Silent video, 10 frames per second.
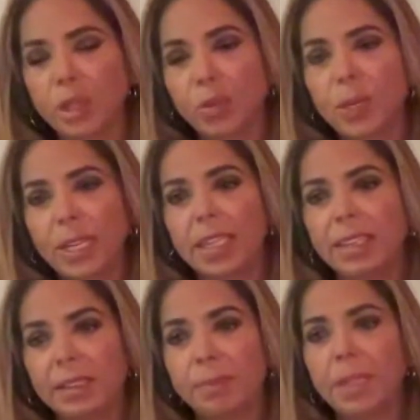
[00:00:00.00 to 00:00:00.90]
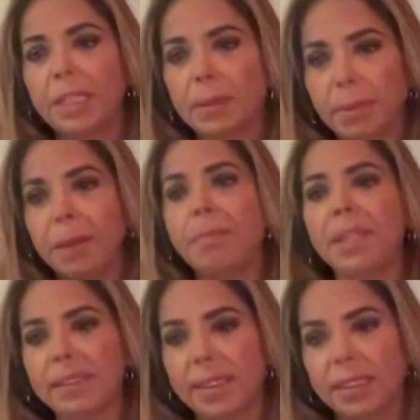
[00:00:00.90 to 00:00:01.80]
20 years building my
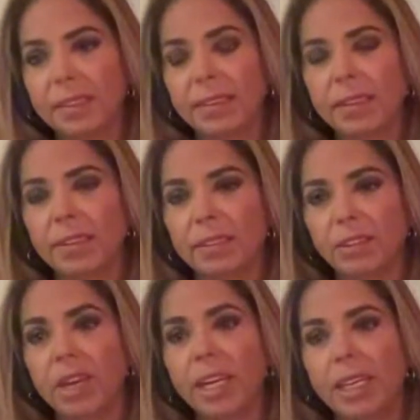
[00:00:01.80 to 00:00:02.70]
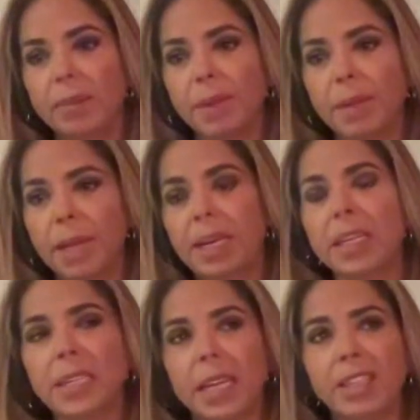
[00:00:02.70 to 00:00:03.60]
business in Australia, my
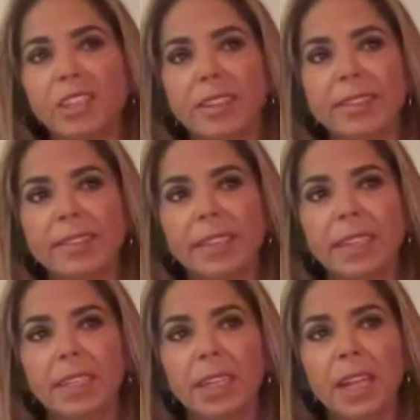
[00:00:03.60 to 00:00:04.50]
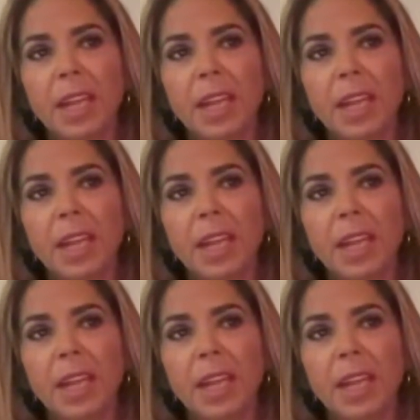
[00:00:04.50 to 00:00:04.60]
marketing agency,